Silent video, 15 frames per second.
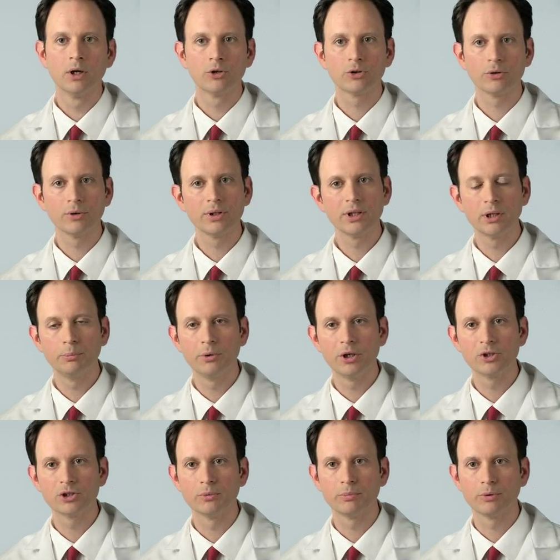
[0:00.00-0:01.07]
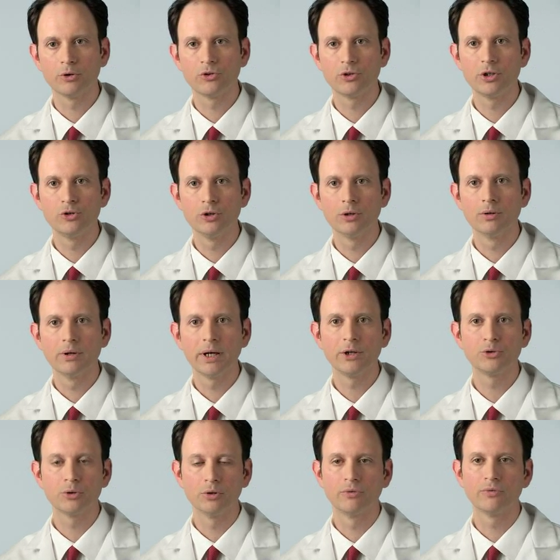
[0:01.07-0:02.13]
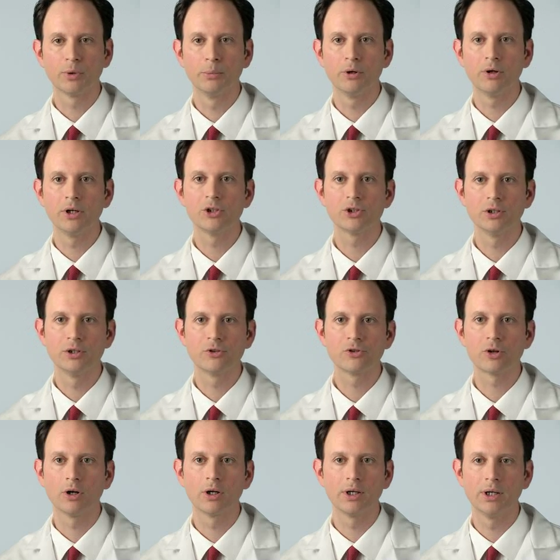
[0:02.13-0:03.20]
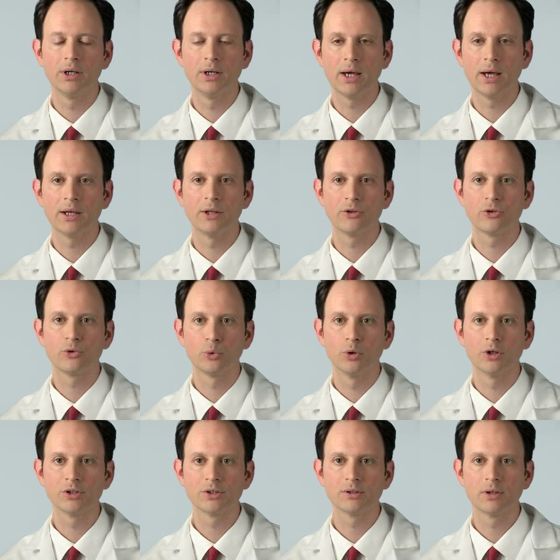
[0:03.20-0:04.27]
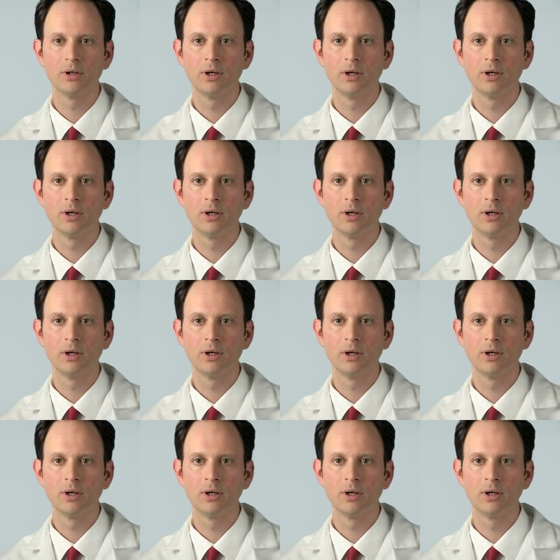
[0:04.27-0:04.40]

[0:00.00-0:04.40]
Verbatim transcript: During the ablation procedure, atrial fibrillation is targeted at its source,